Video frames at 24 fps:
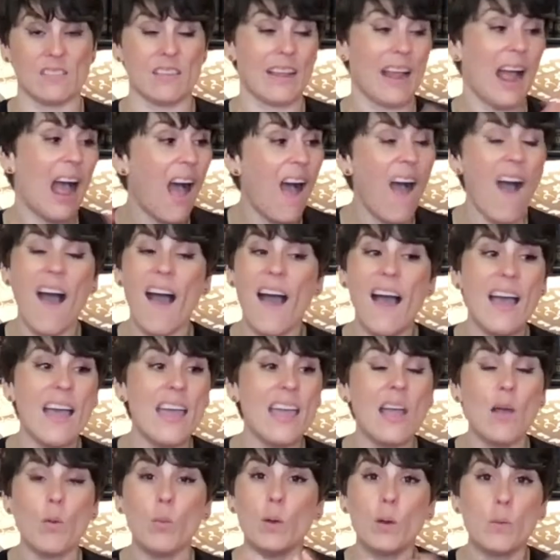Like,
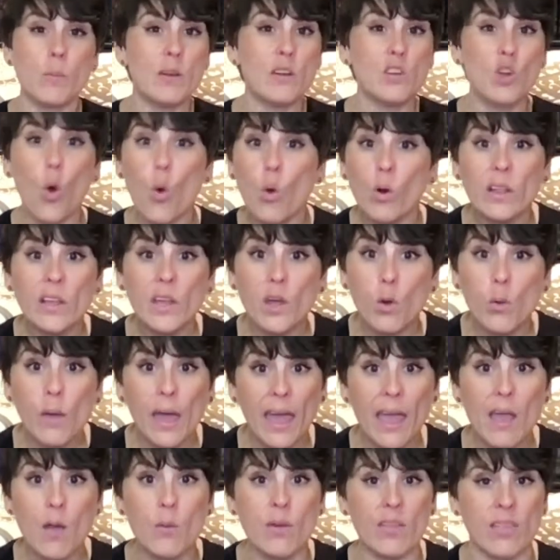I would have been totally
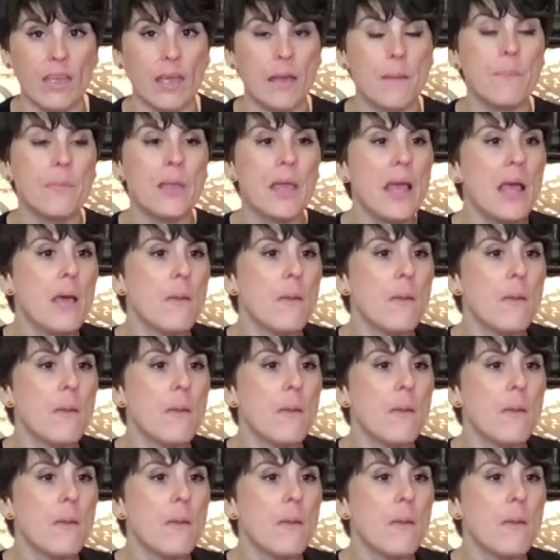okay with it,